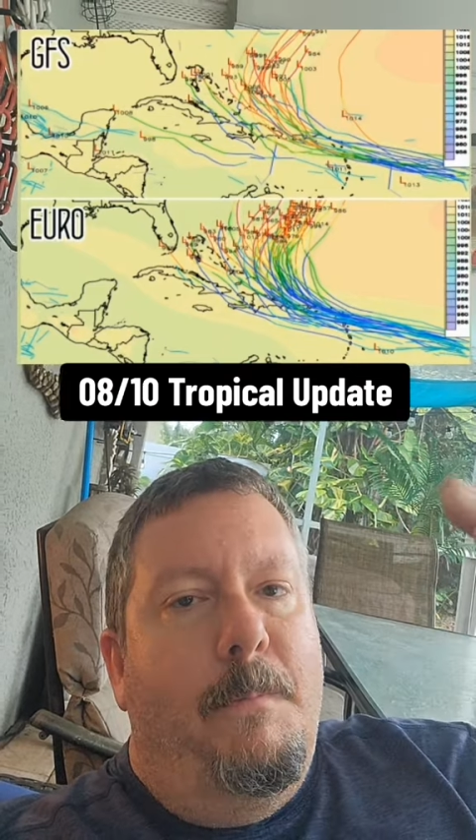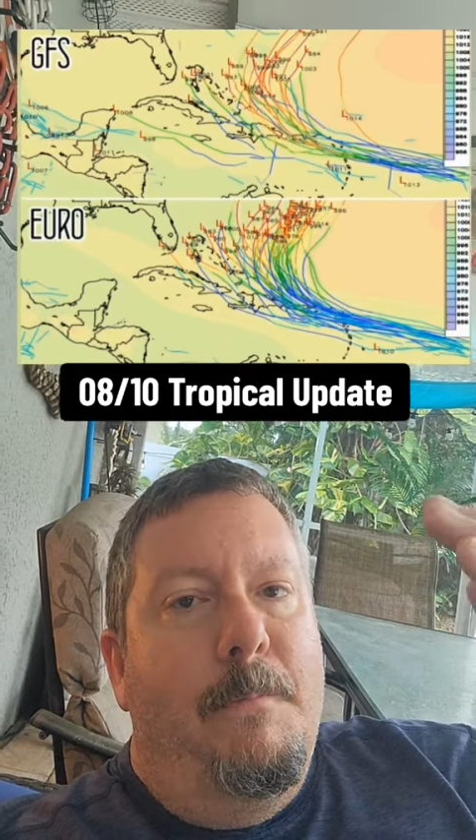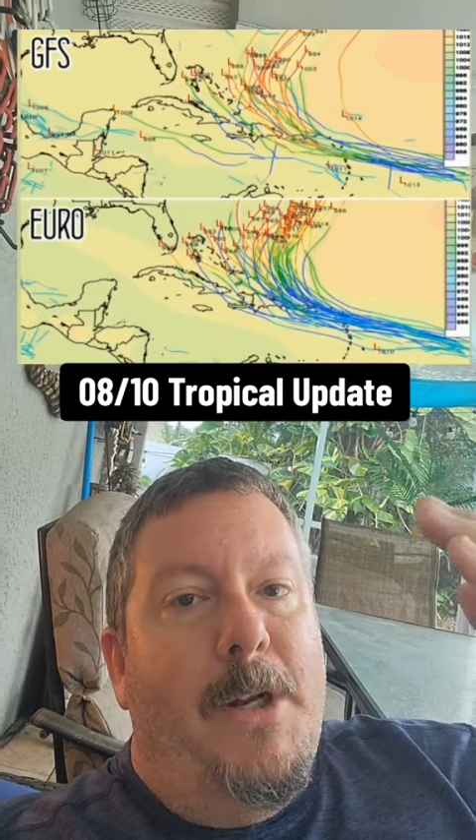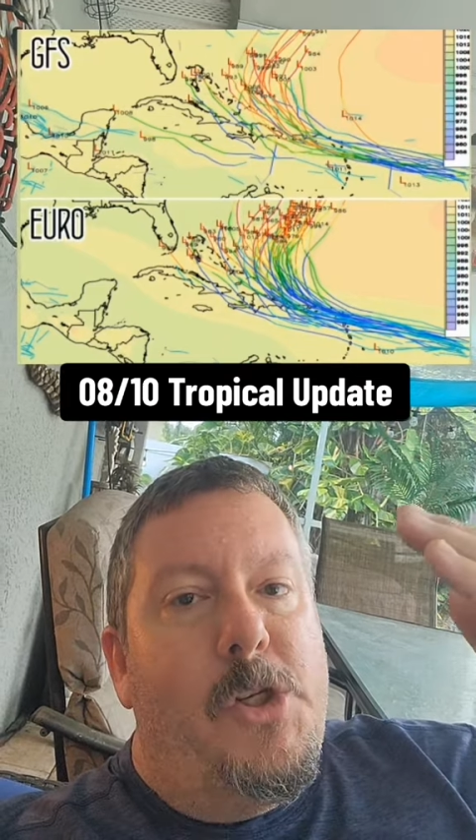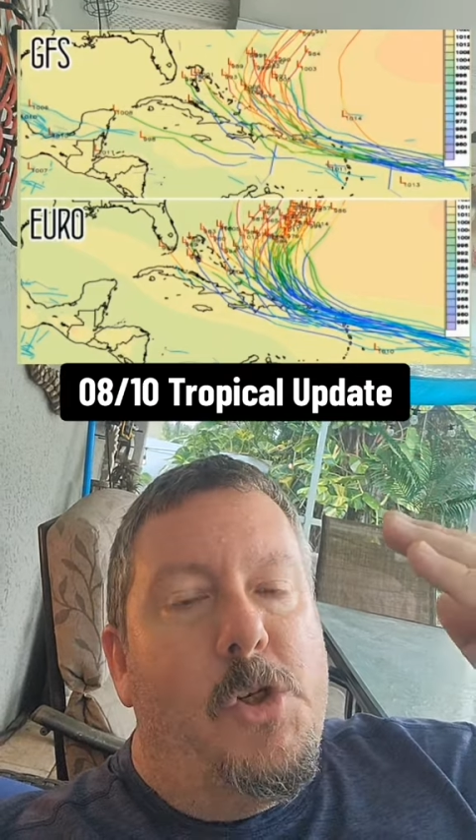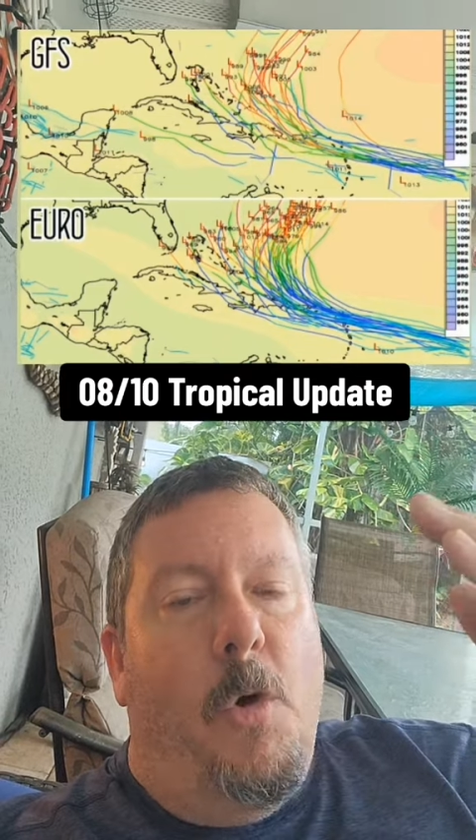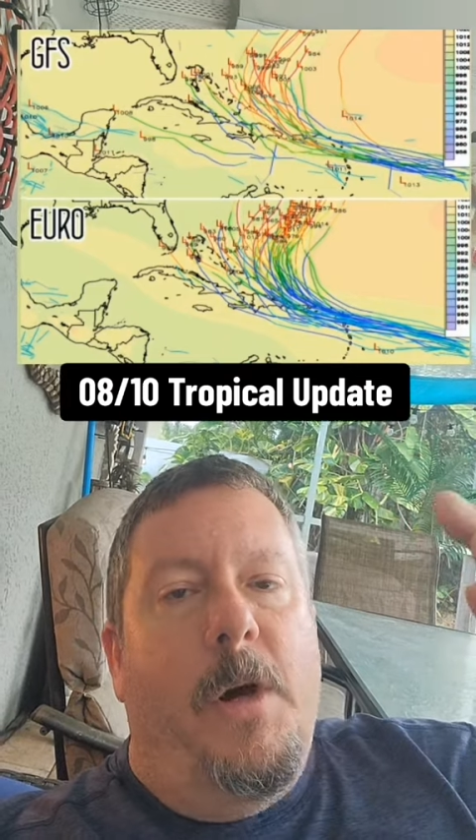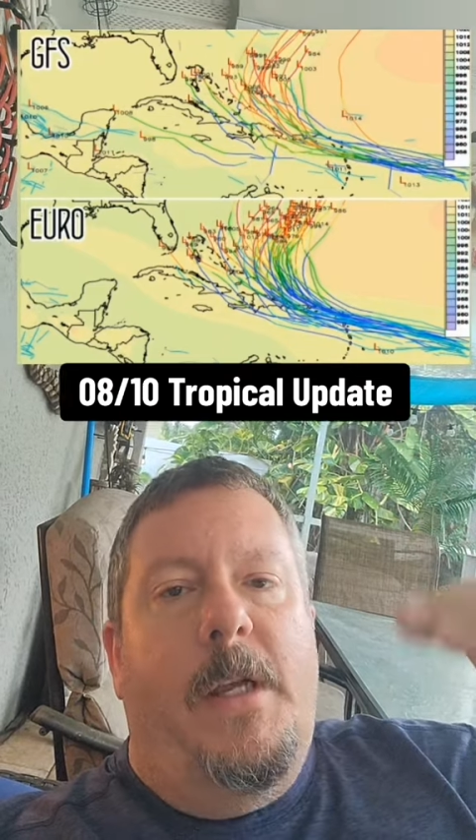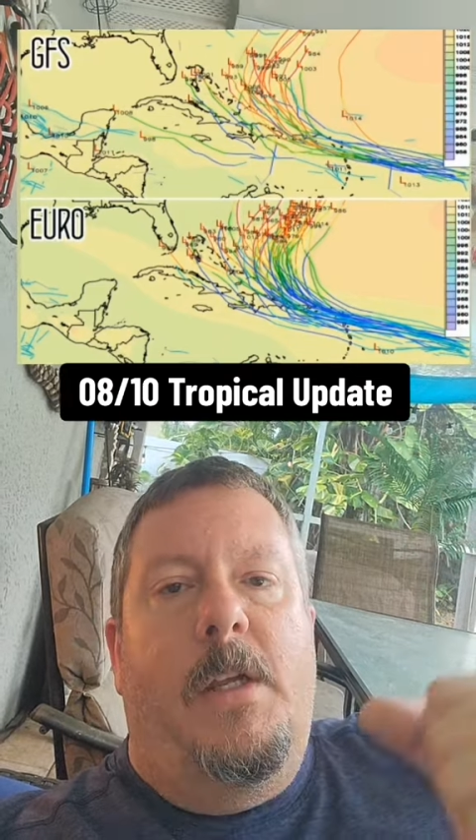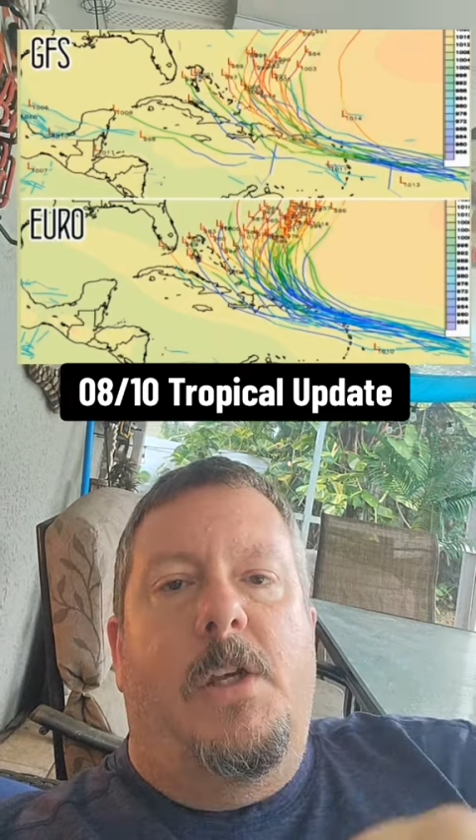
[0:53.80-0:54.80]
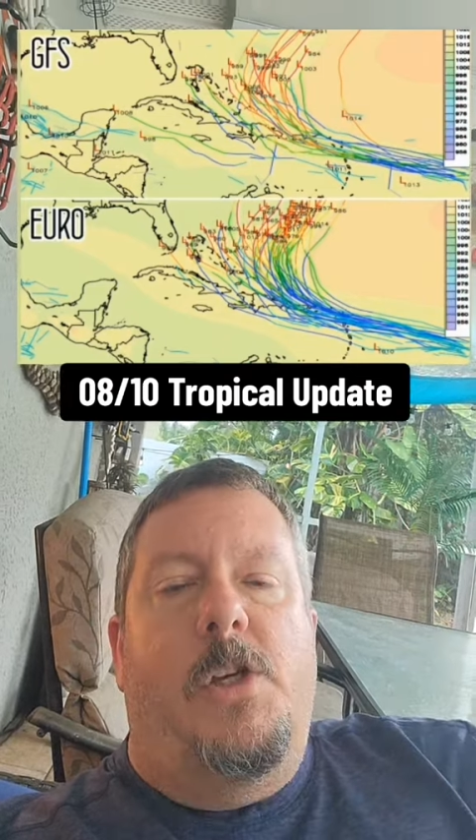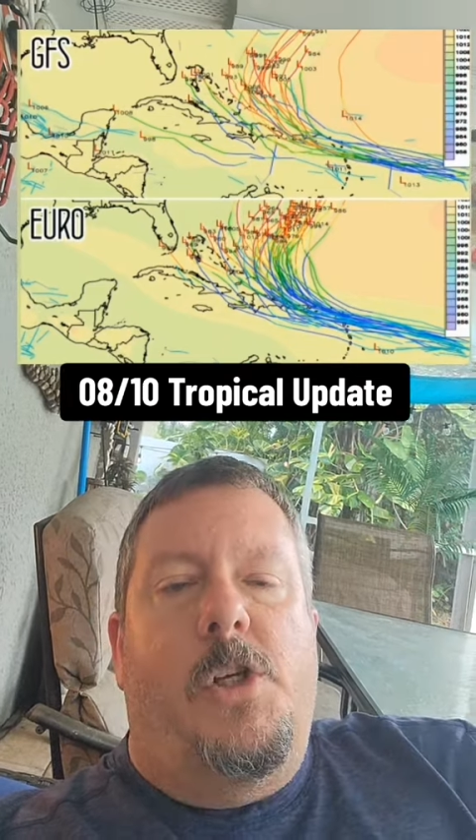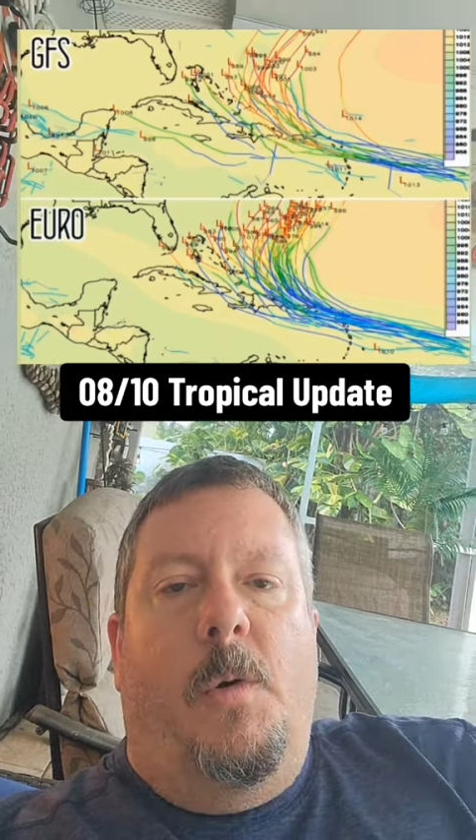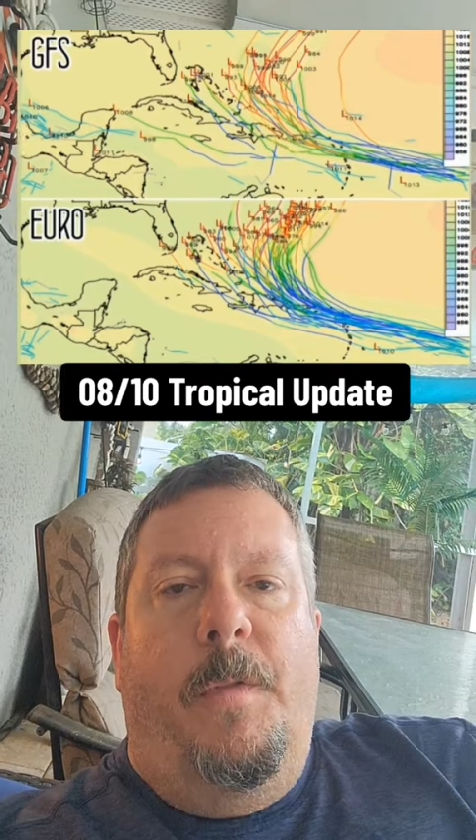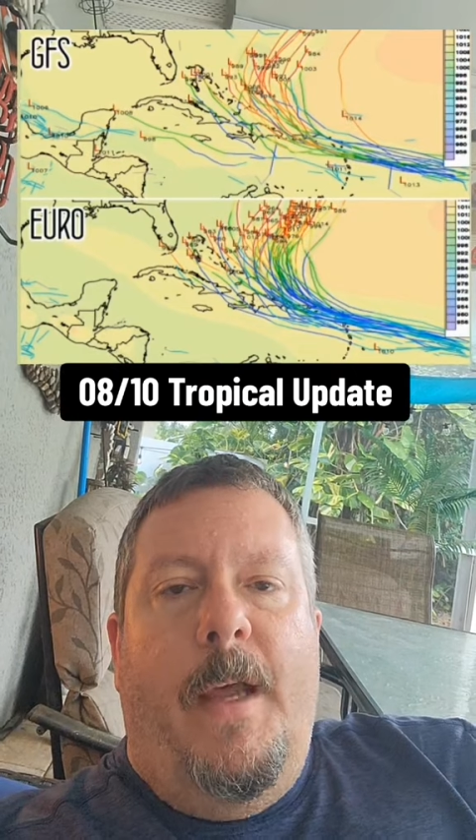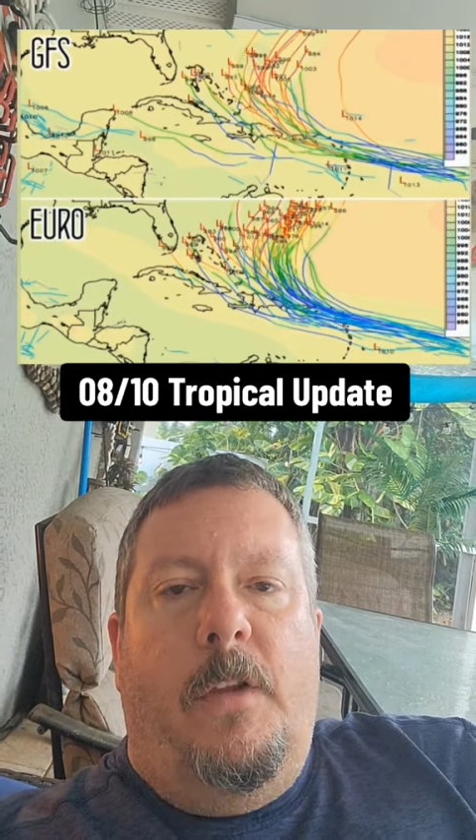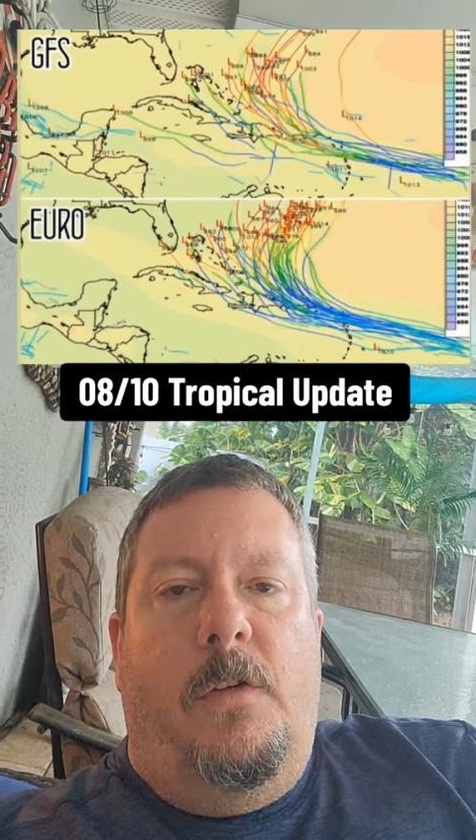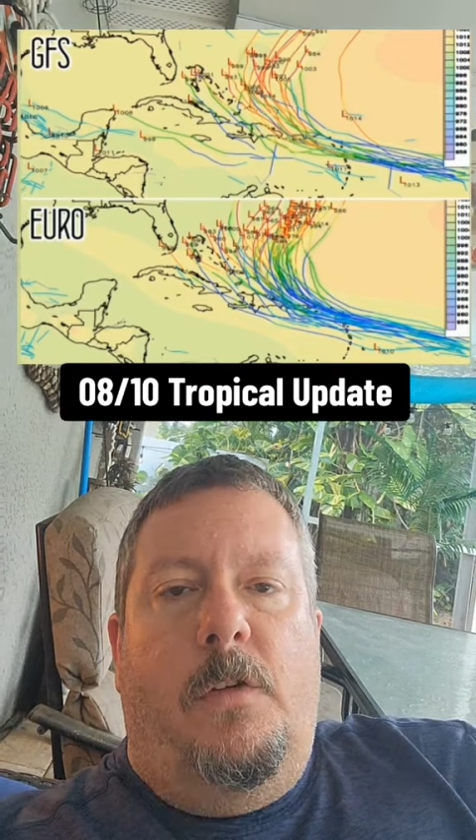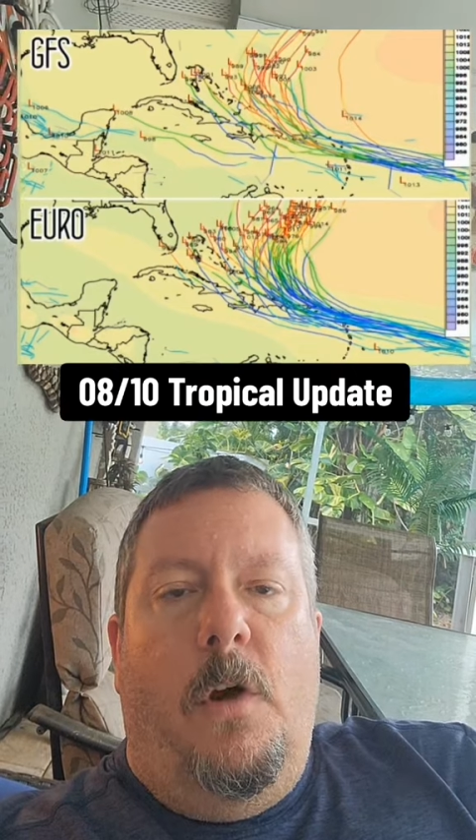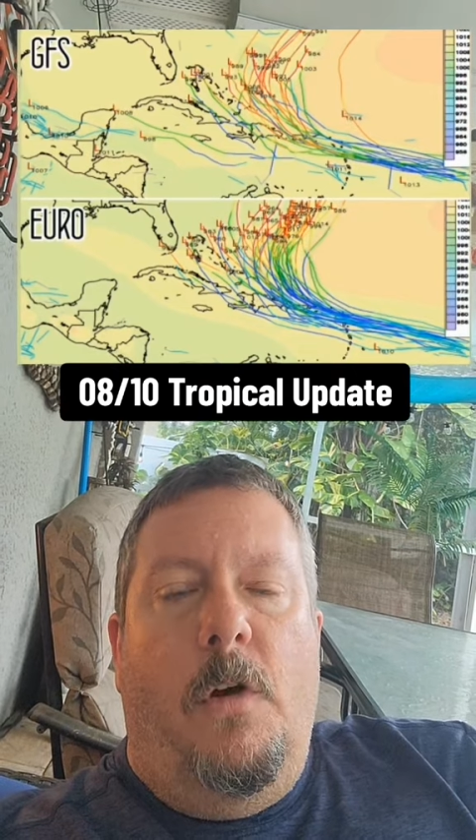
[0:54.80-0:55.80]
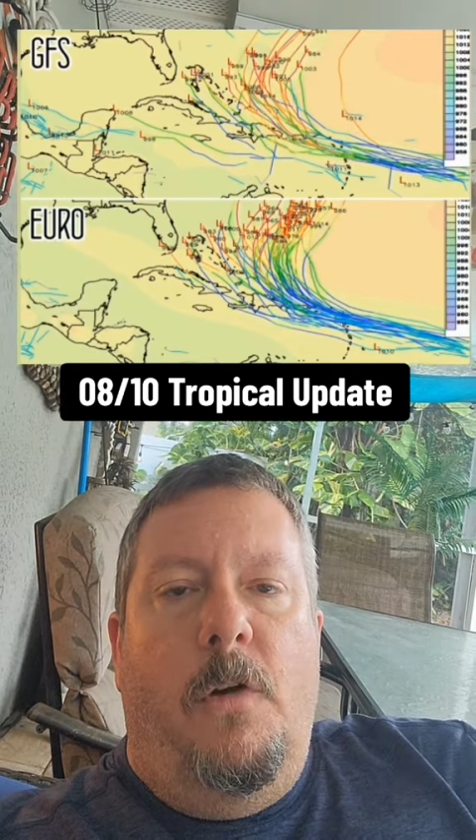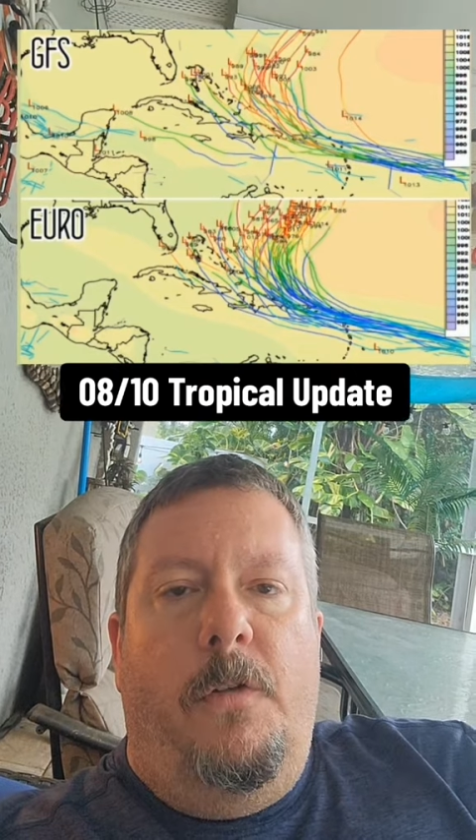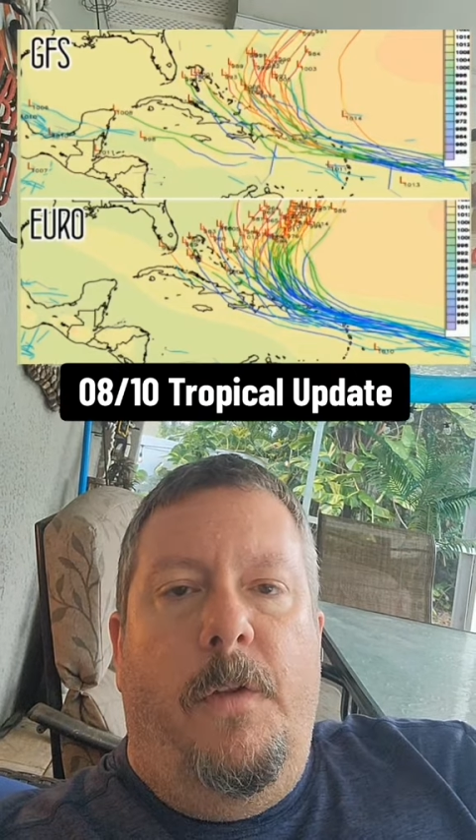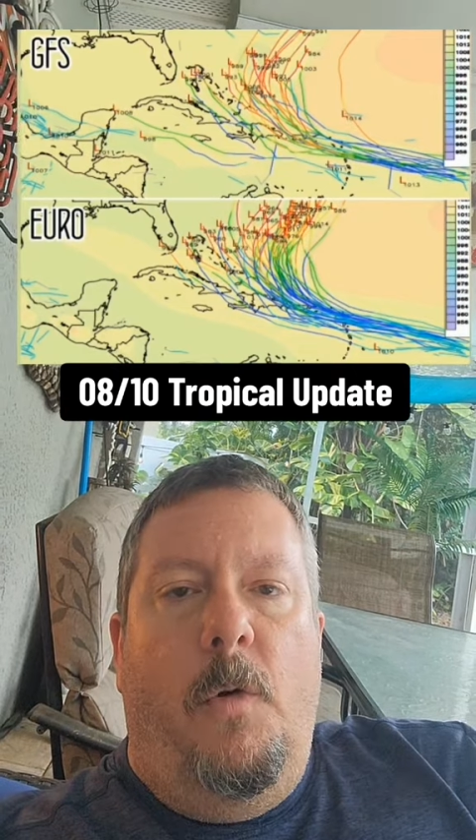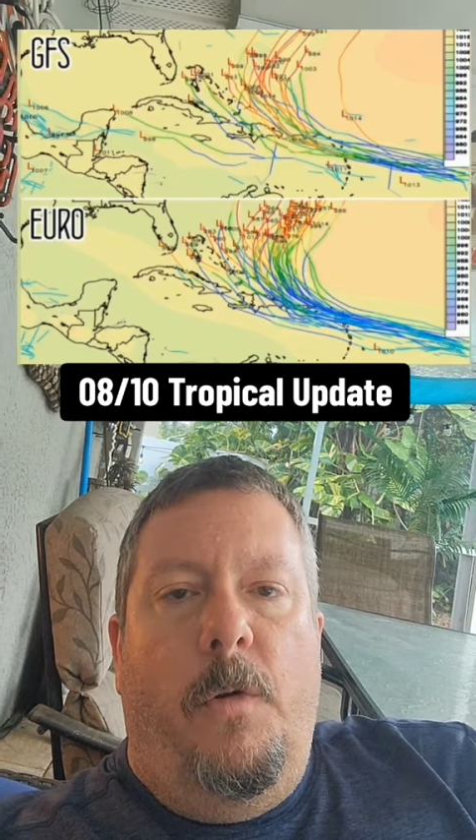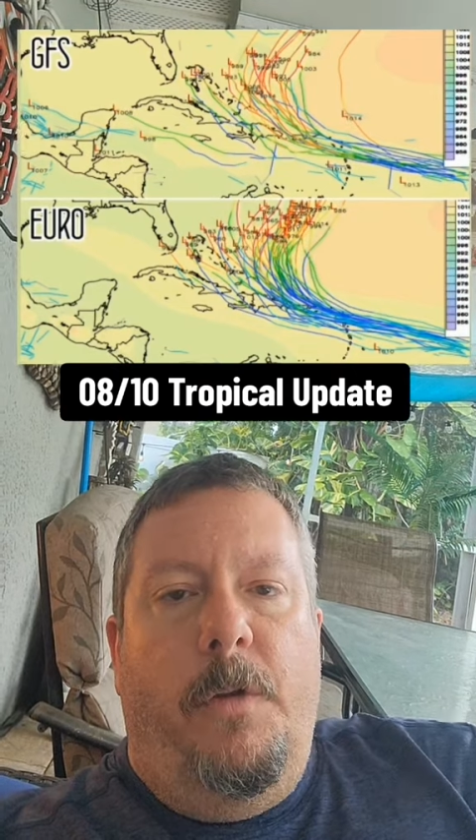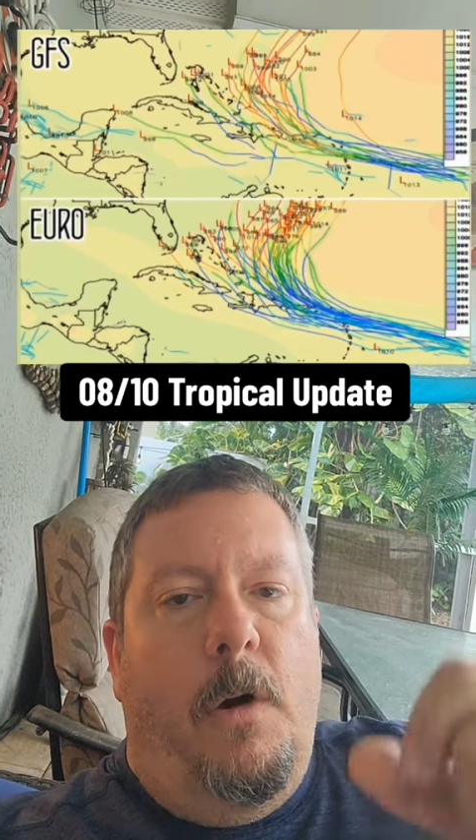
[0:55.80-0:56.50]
Majority showing that turn to the north.